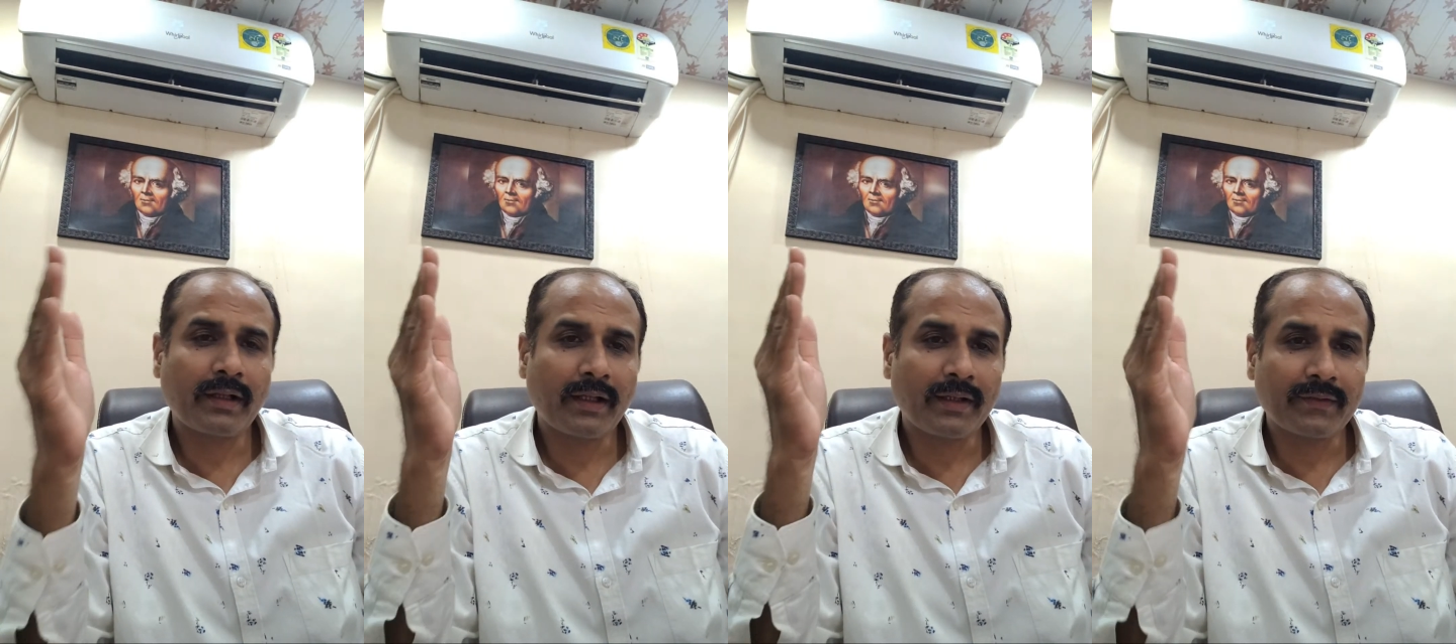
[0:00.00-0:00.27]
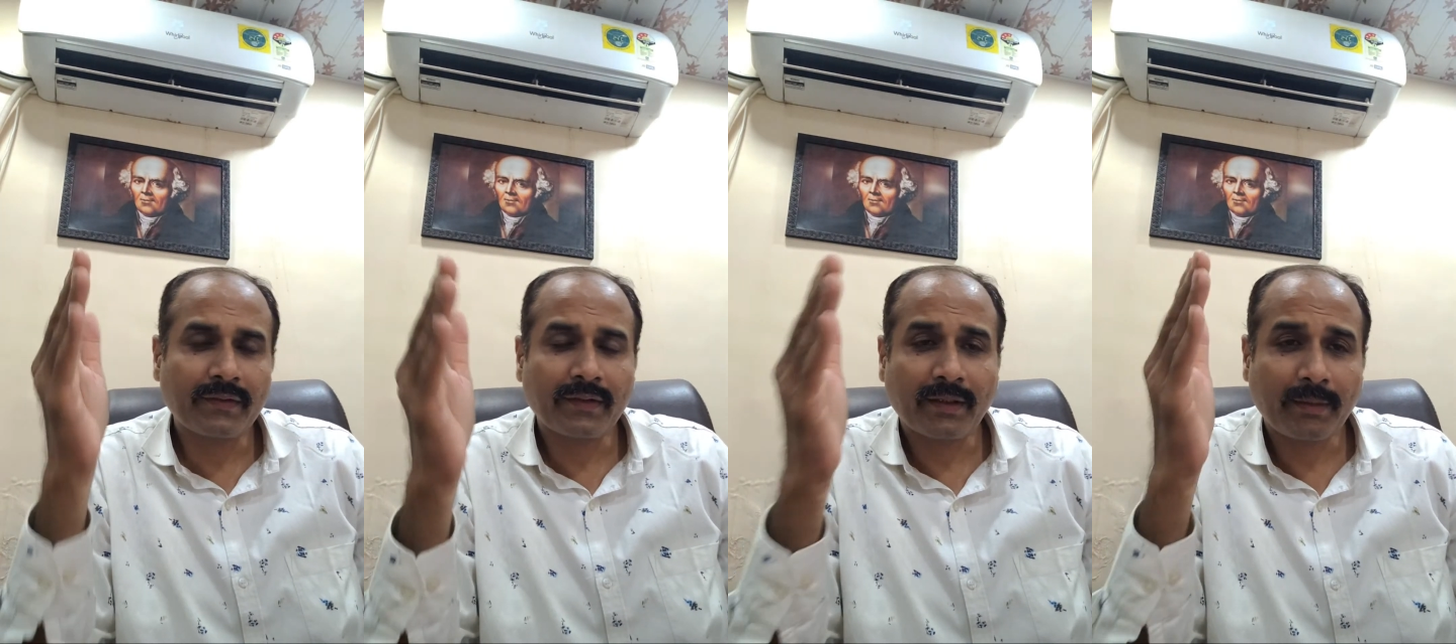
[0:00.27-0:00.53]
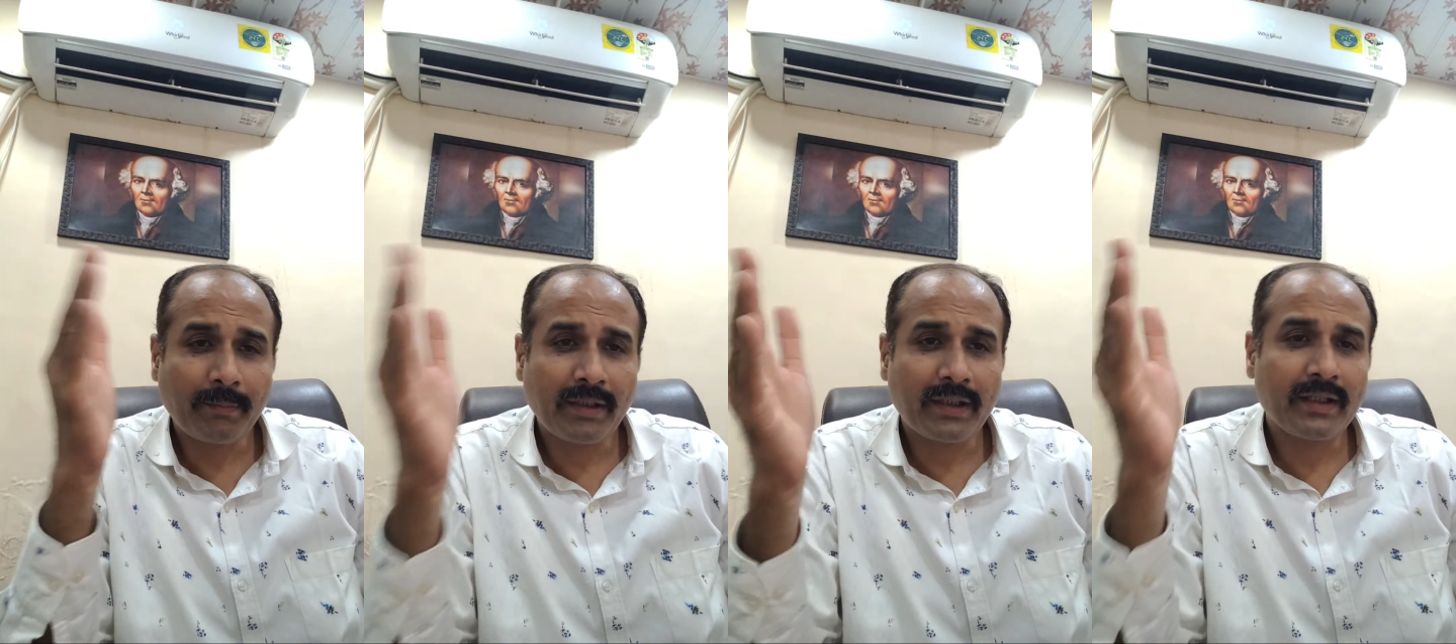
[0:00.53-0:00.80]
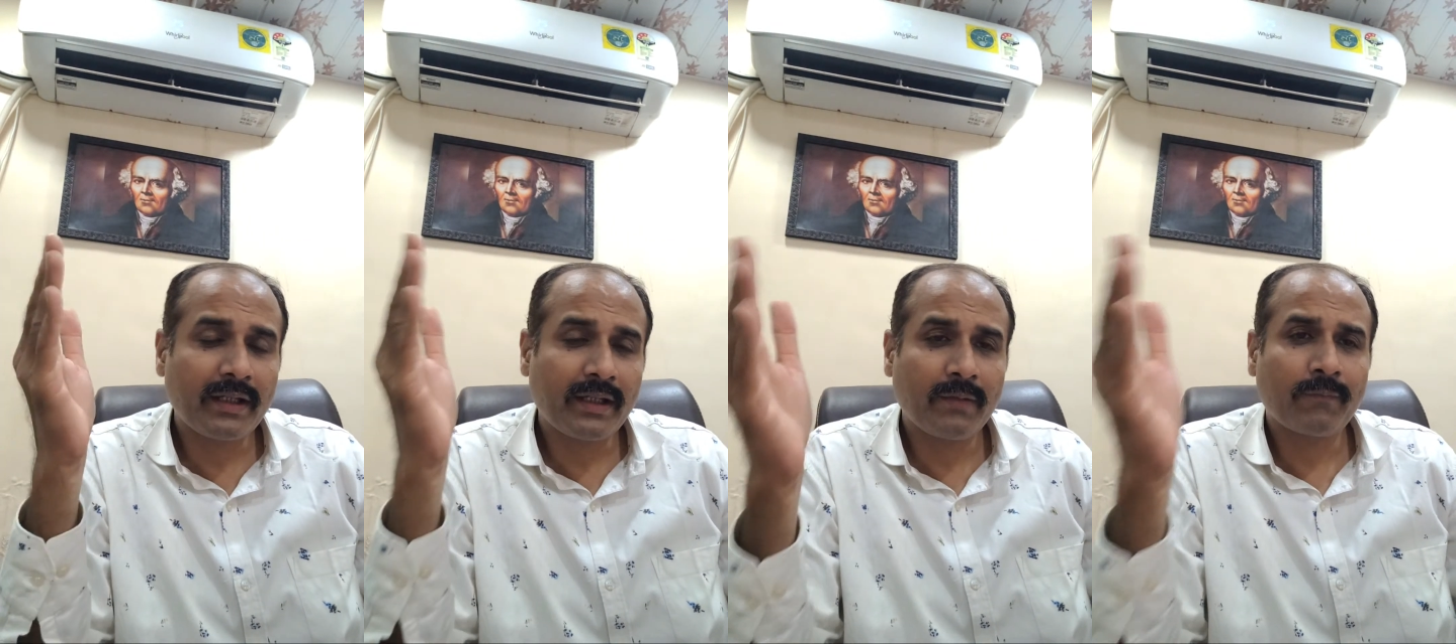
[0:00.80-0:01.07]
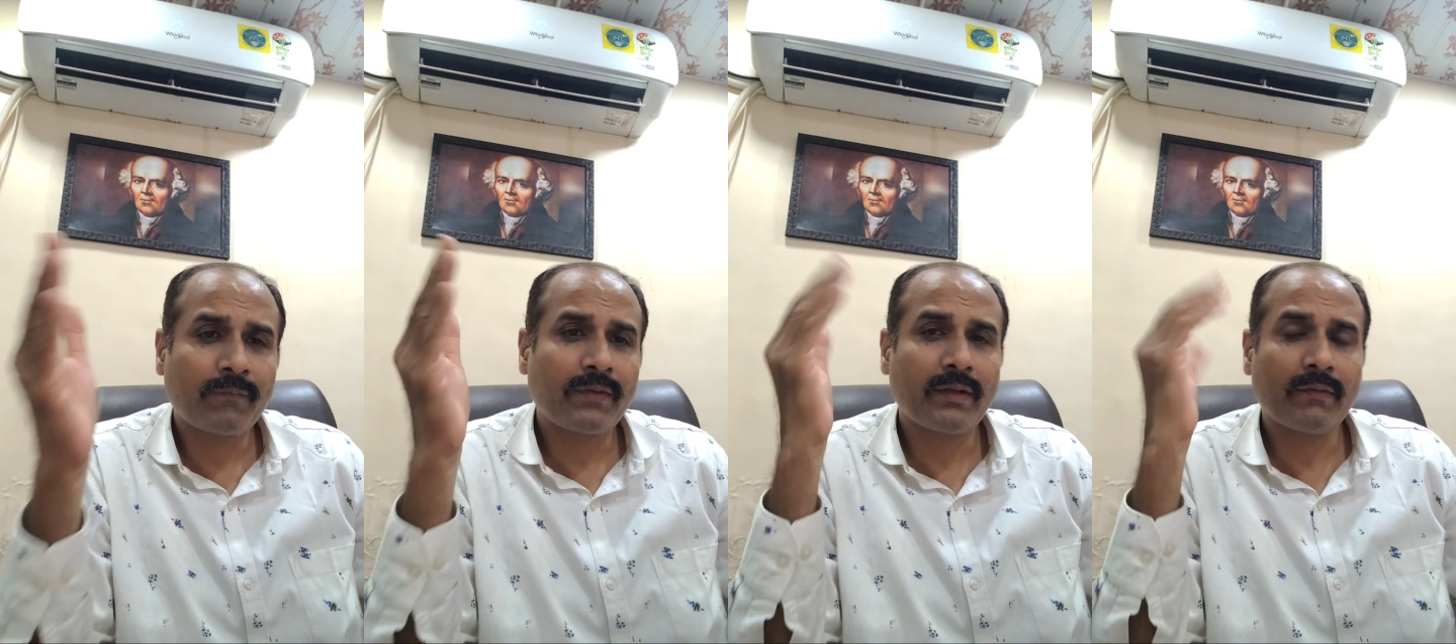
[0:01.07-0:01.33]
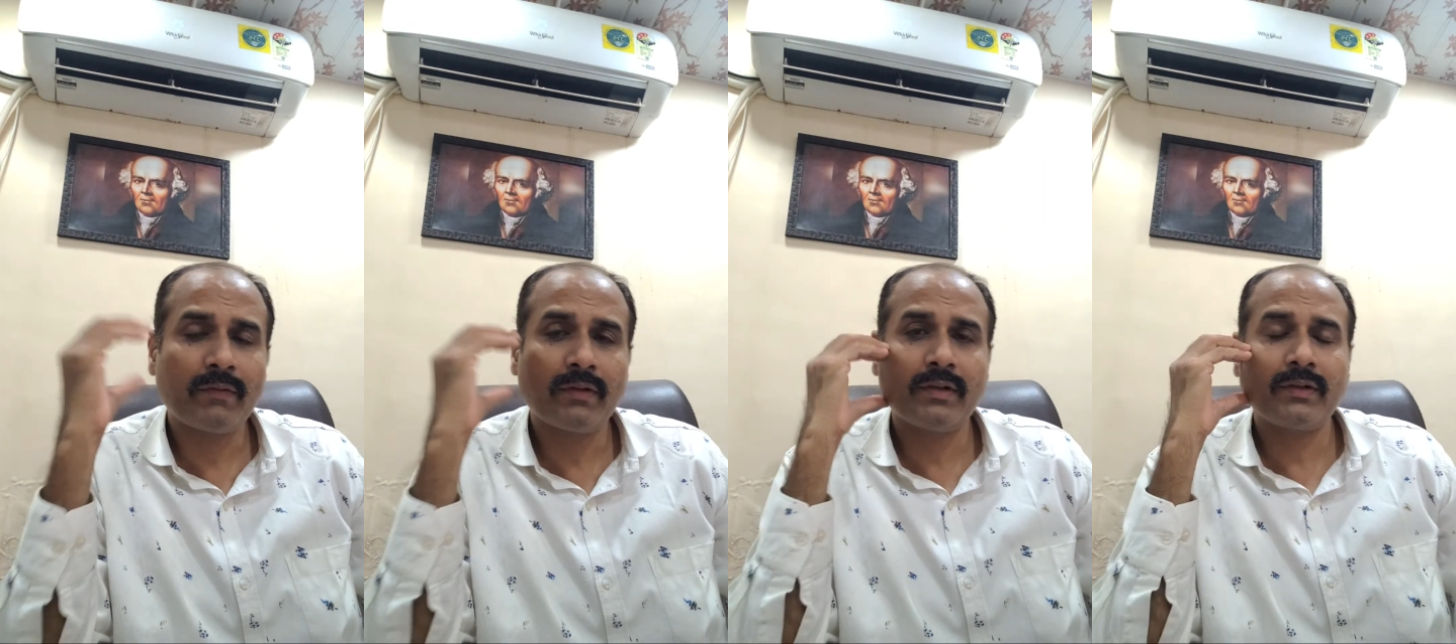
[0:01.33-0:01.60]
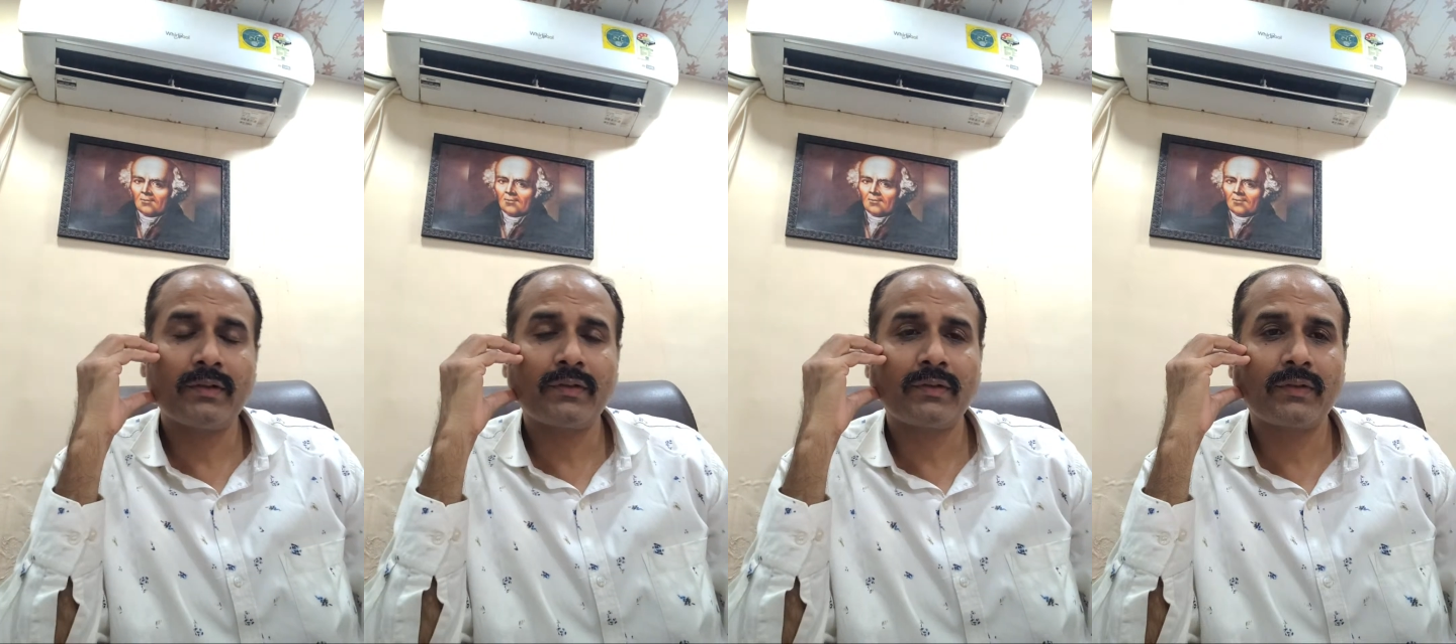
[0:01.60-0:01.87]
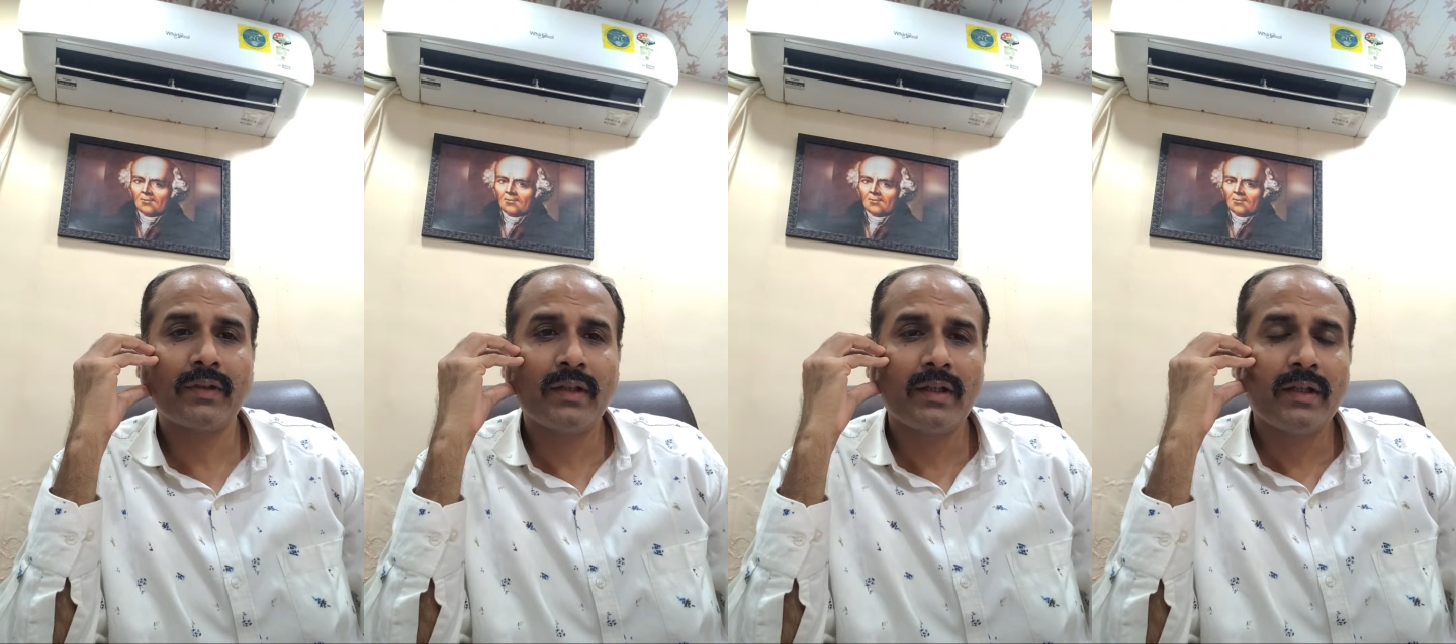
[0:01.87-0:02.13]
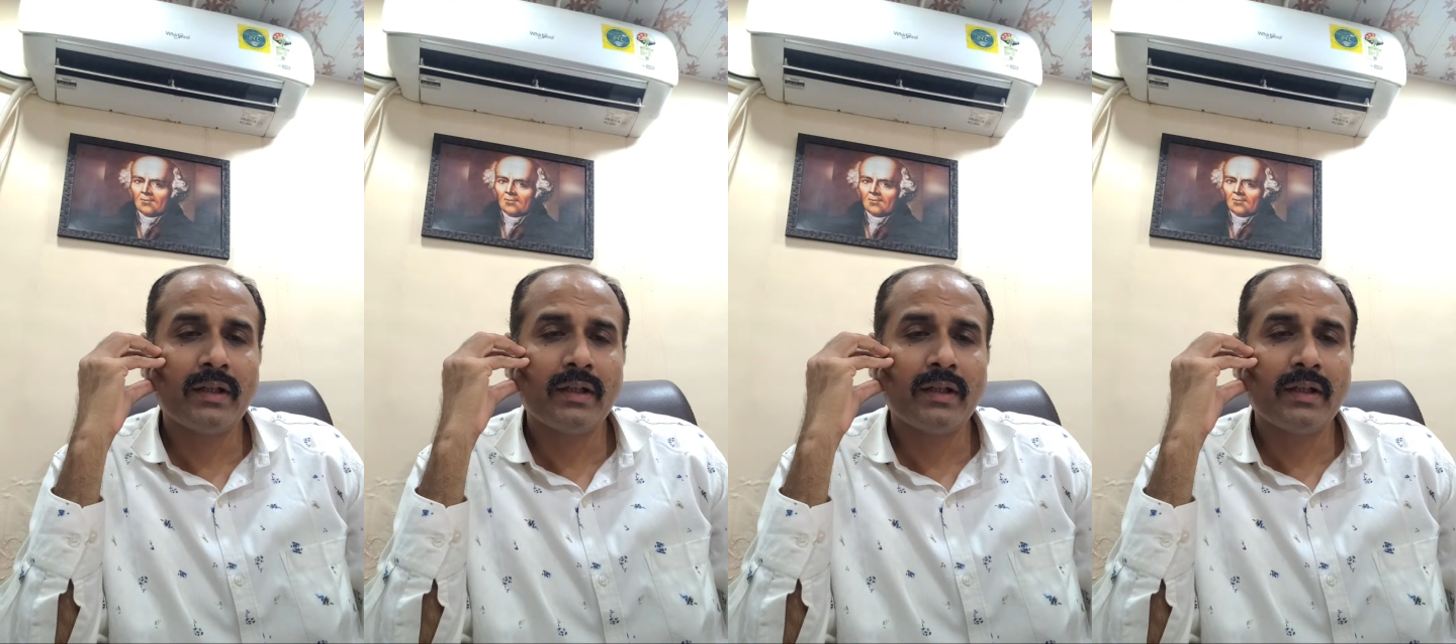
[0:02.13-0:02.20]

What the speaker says: as a remedy in fevers,